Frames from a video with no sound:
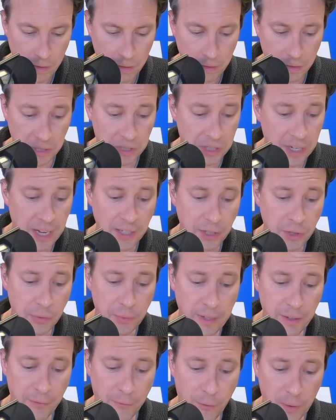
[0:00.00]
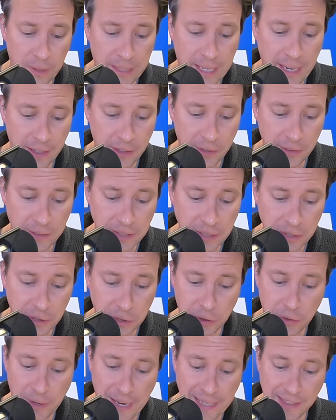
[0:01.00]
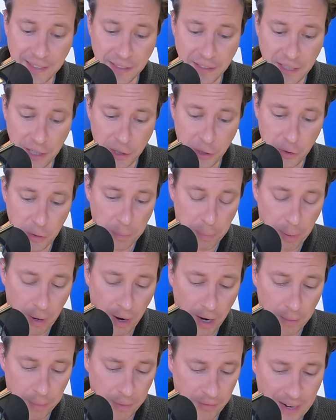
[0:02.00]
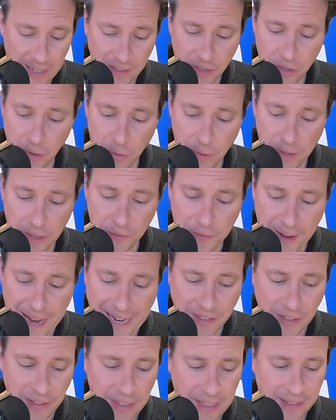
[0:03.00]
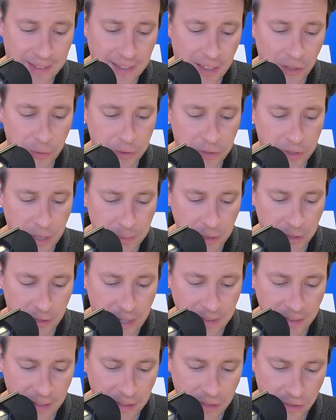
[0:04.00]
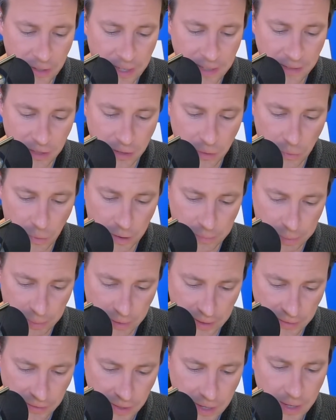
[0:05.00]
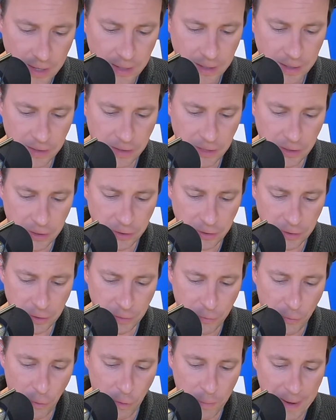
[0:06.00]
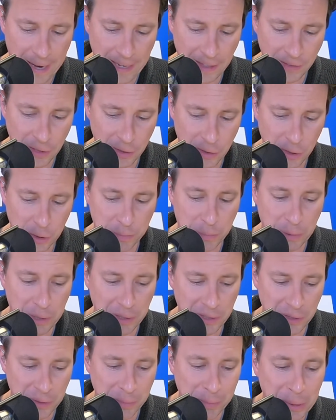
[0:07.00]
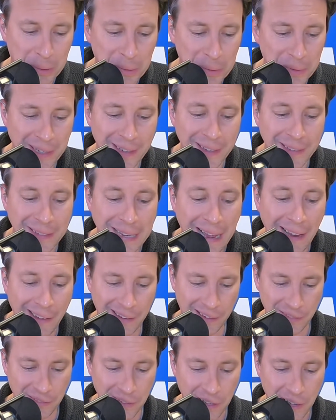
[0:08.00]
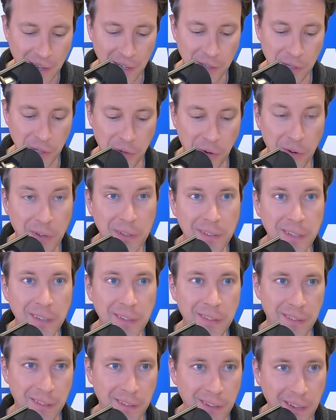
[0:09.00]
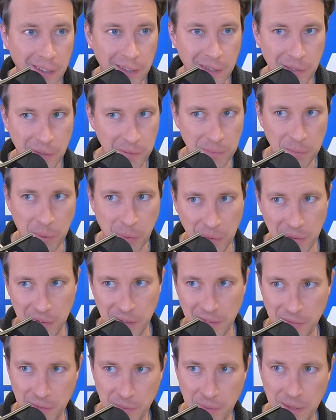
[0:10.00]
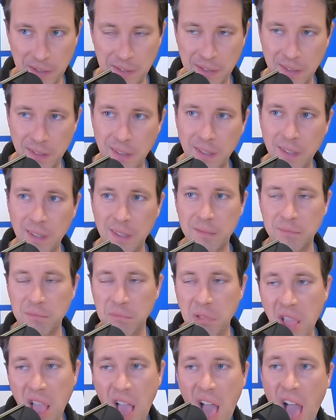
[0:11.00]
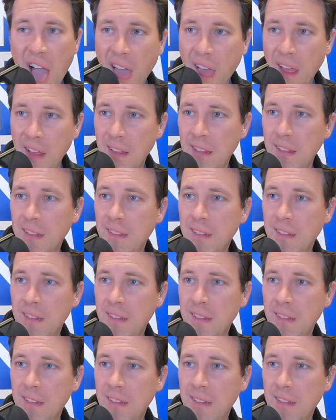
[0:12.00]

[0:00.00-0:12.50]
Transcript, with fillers: Discuss 3 or 4 characteristics or traits that set you apart. Provide stories, facts, and details which demonstrate these traits in the workplace. Consider using formatting such as bullets, bold, and italics to draw attention to important information. Blech.